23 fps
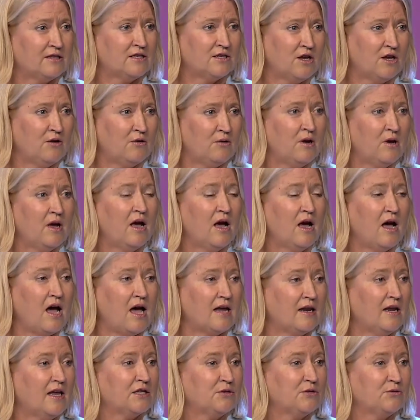So
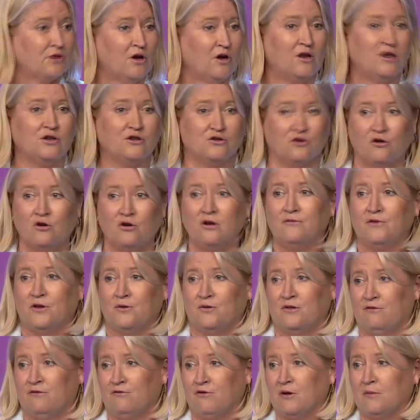I'd like to acknowledge all of you
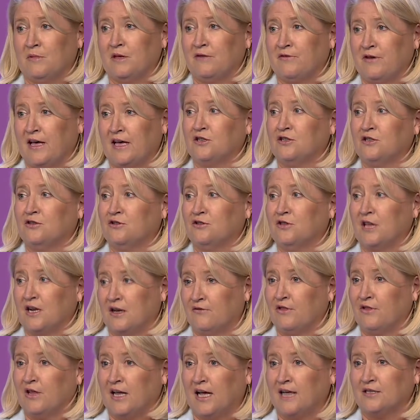in the room that have had to do that
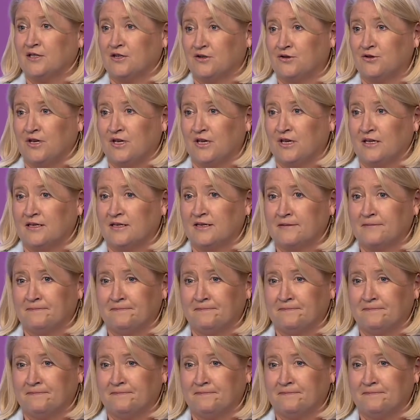over the last 2 years.